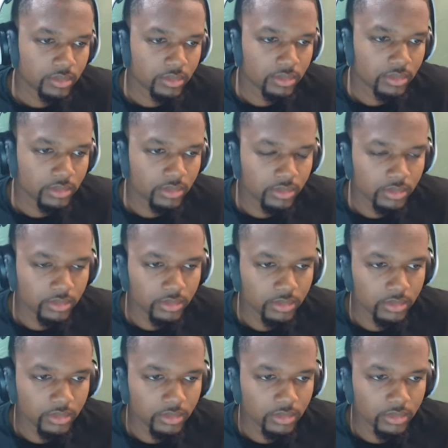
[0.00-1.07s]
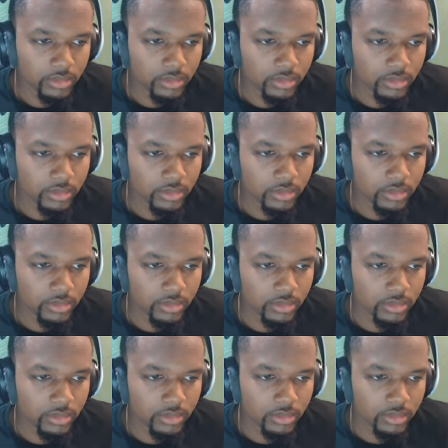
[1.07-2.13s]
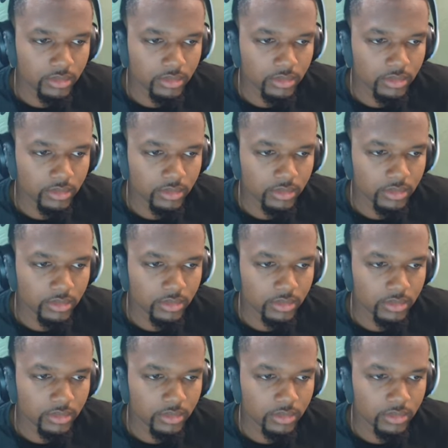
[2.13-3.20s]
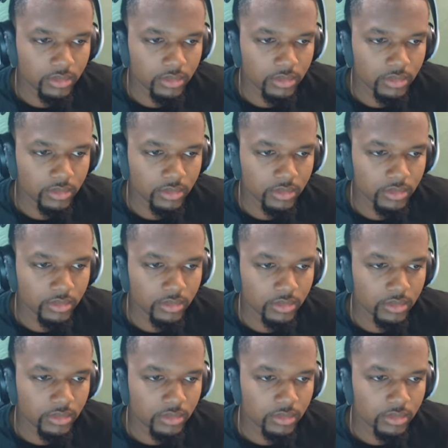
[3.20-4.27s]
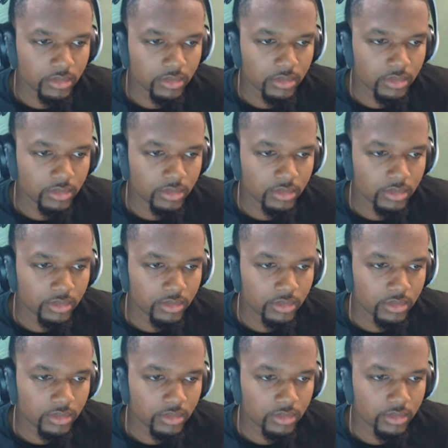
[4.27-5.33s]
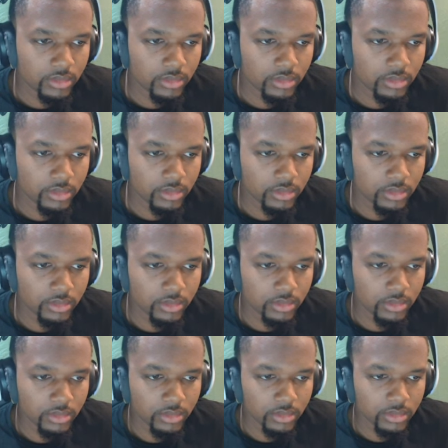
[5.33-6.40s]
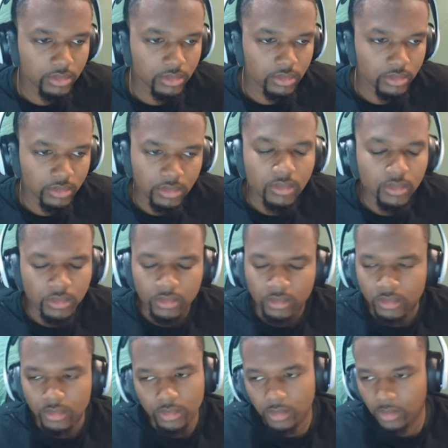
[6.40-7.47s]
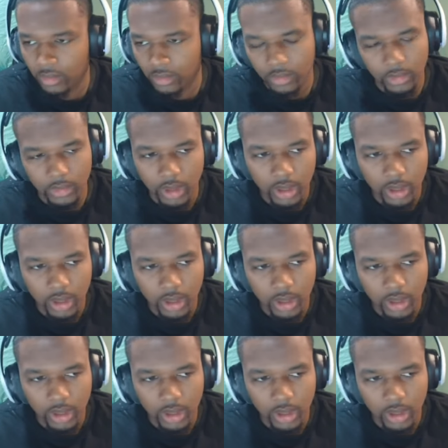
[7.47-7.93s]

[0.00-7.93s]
This person isn't speaking.